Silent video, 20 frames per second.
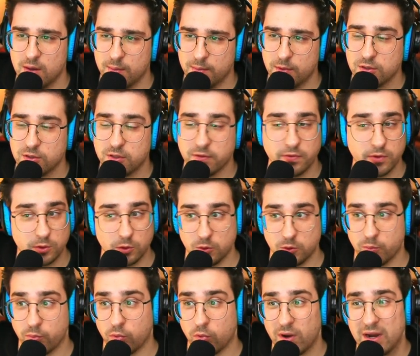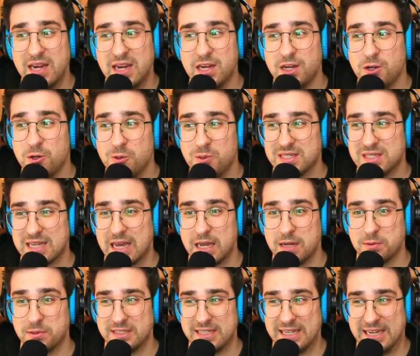most of which was brand new
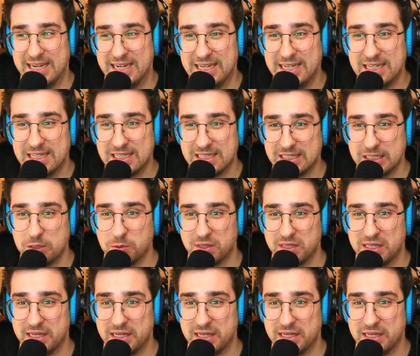simultaneously with